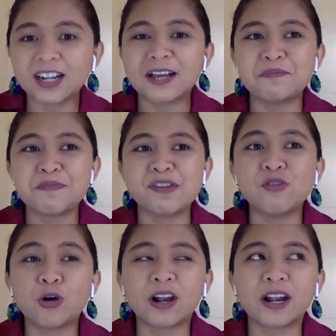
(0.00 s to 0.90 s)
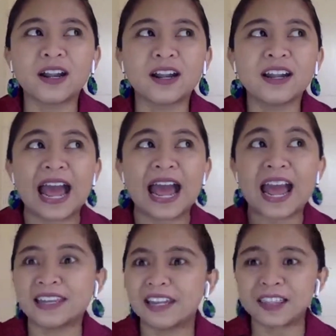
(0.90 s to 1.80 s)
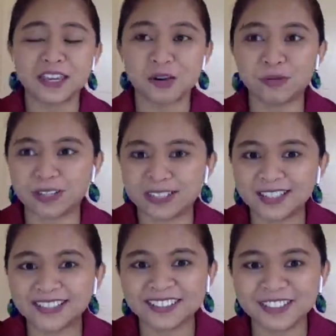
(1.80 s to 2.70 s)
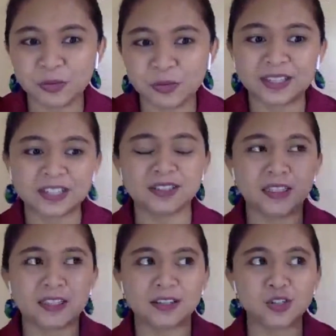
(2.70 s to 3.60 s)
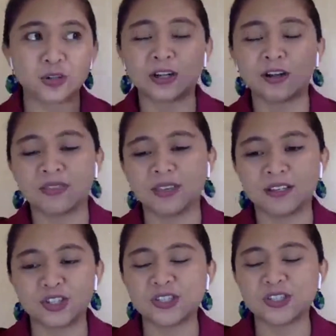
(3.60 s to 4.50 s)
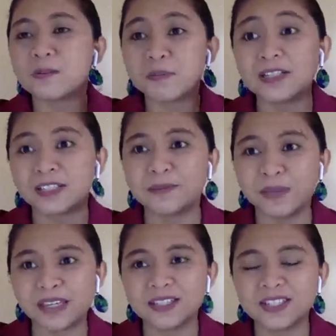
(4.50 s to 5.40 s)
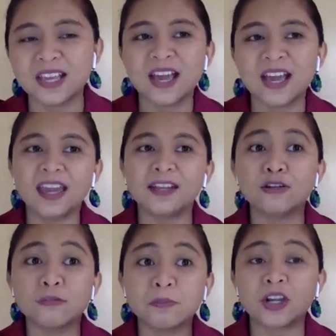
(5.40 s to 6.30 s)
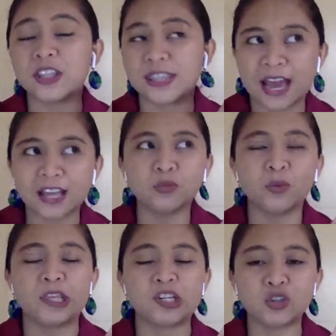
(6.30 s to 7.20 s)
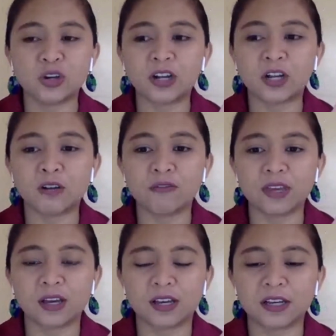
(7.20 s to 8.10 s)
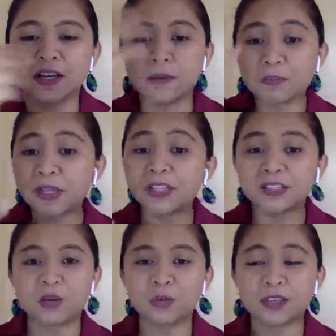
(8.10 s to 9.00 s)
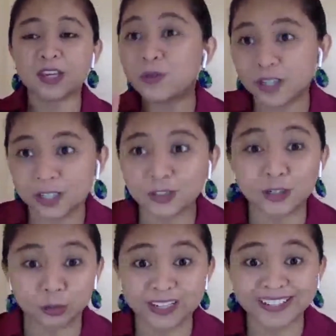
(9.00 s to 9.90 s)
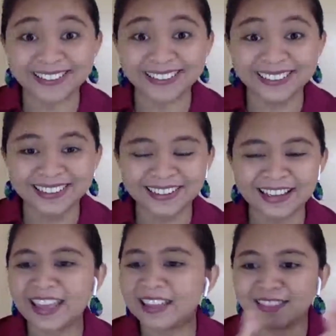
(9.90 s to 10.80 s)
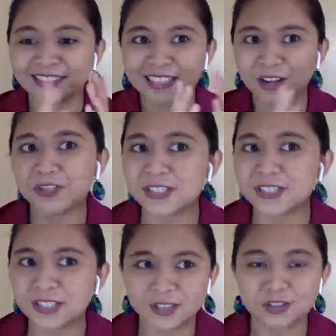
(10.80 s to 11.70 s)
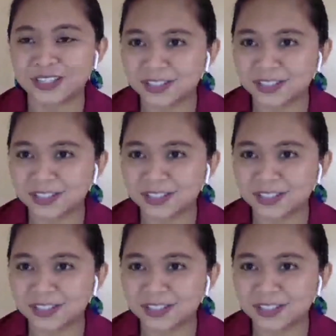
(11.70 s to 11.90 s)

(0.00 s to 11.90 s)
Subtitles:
before adding the yogurt. So we tested the sugar of the just the milk tea base and compared that with the sugar of the milk tea with the yogurt already. And there was a drastic